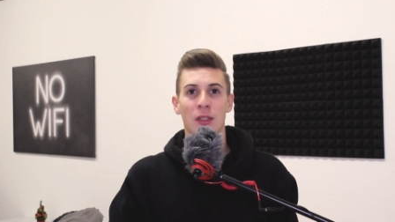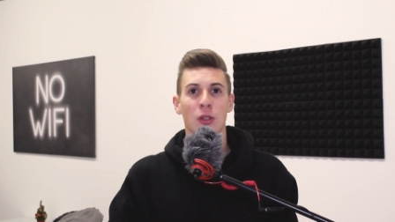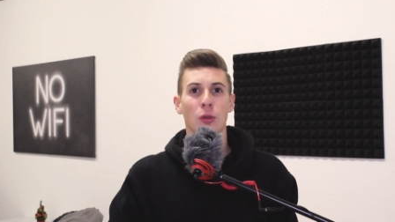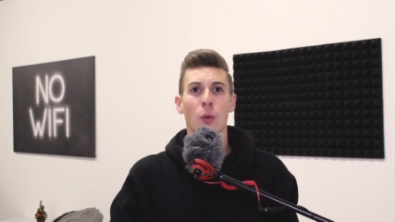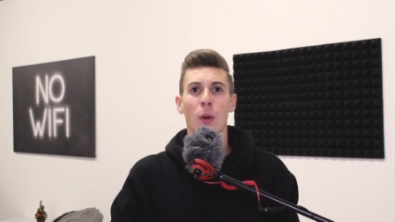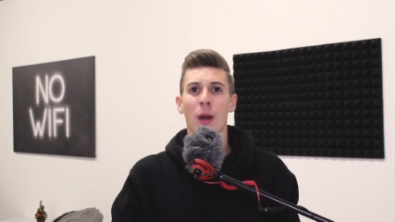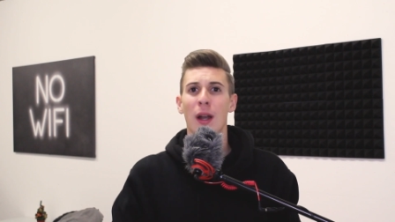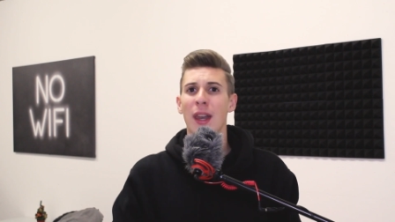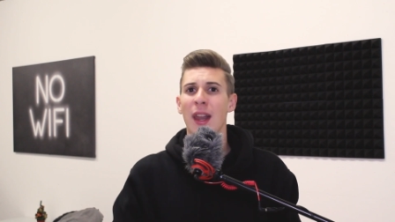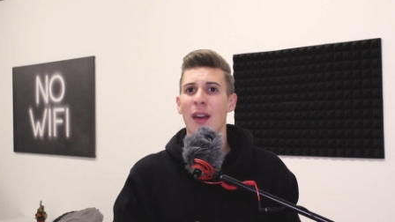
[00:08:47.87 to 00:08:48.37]
you
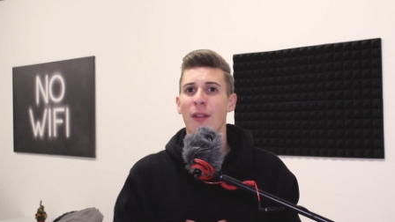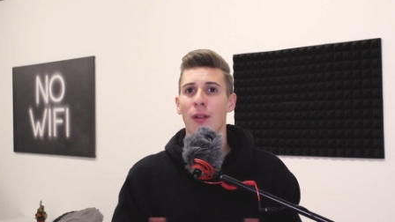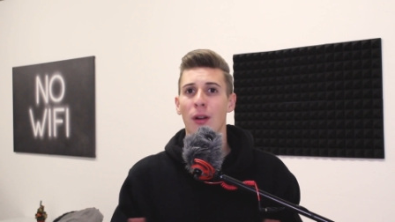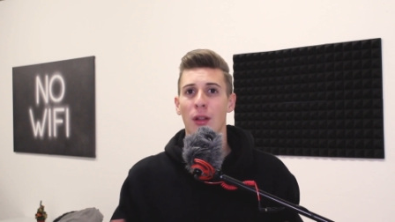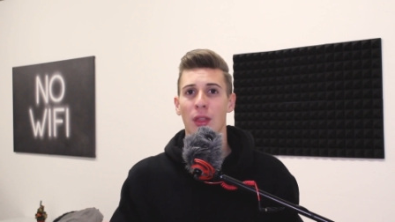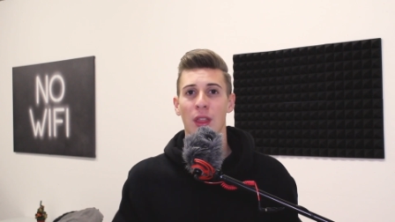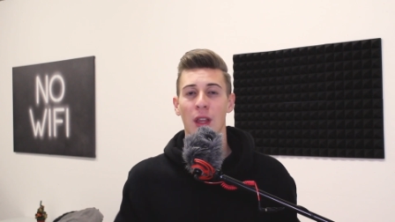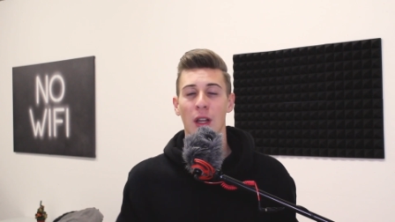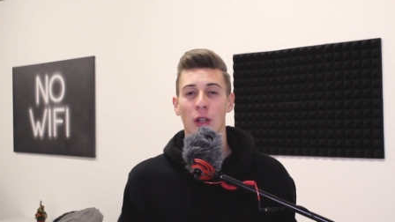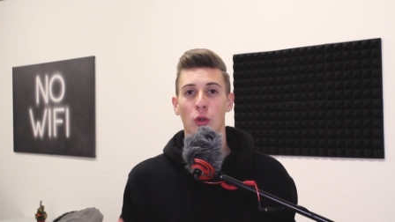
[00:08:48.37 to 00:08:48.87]
will never
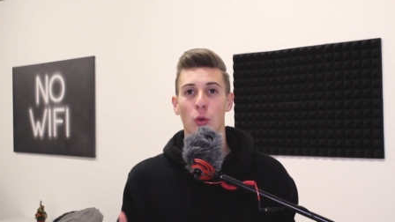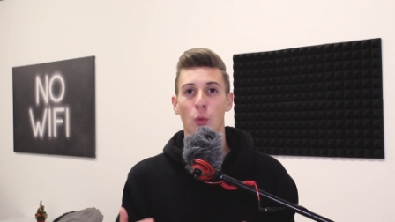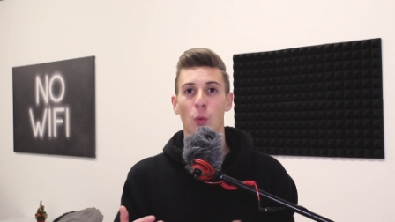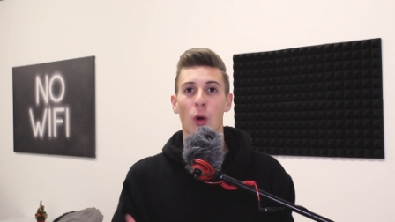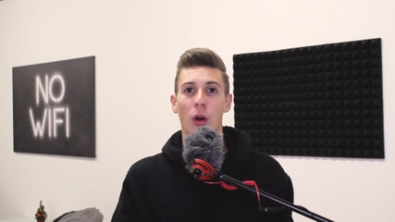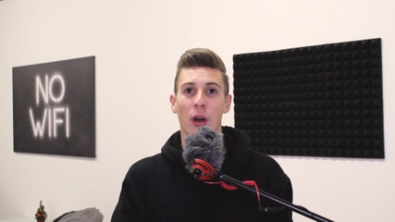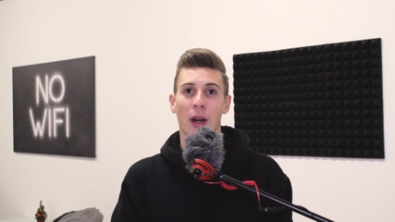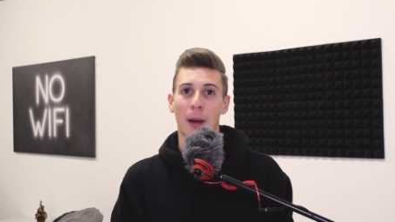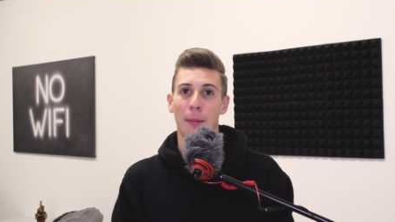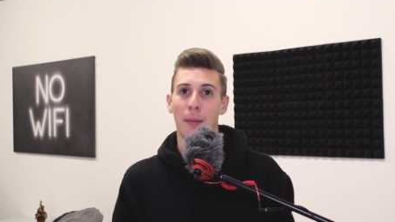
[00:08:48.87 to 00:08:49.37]
think to
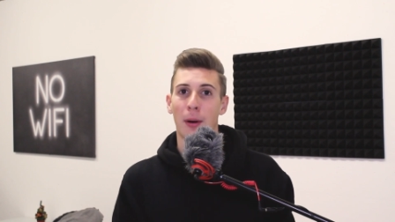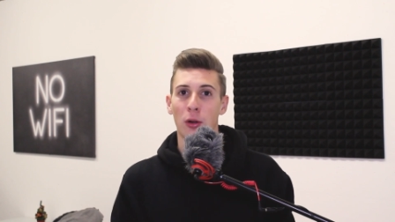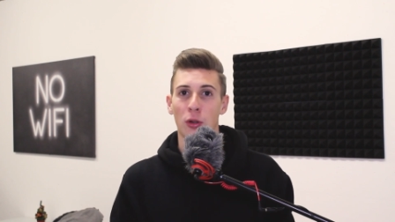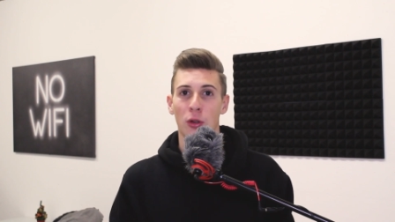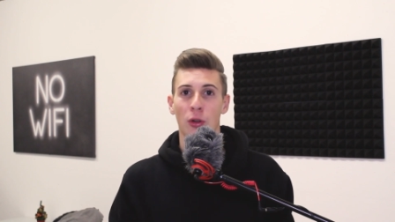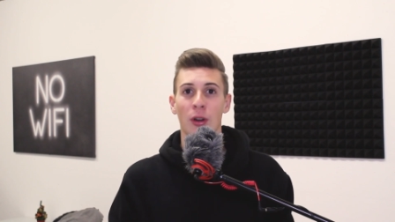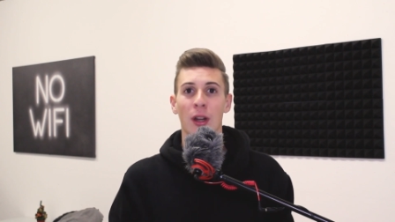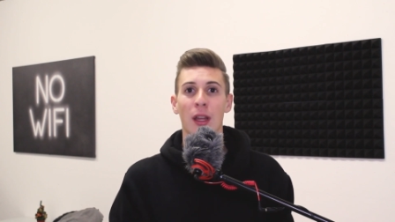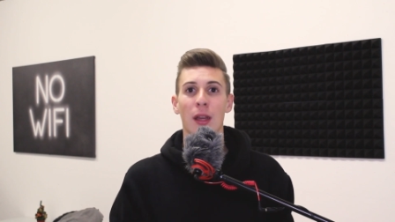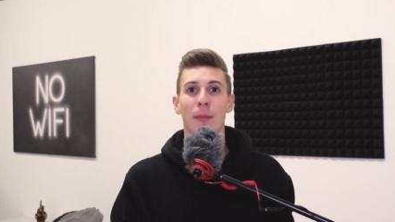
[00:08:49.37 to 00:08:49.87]
work about
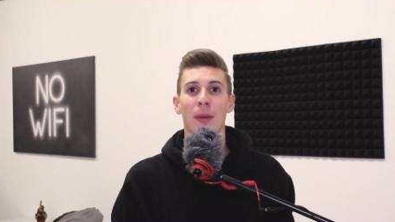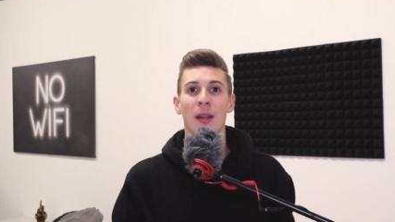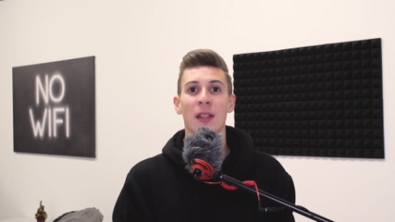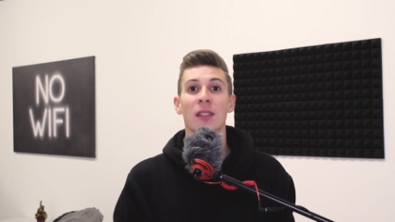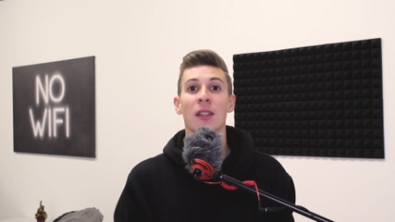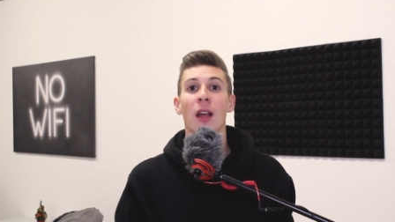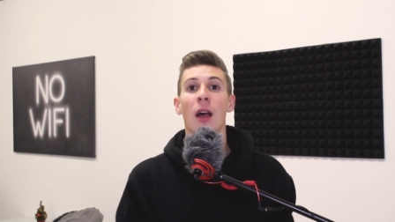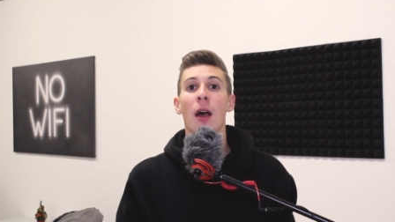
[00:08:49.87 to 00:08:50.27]
your emails,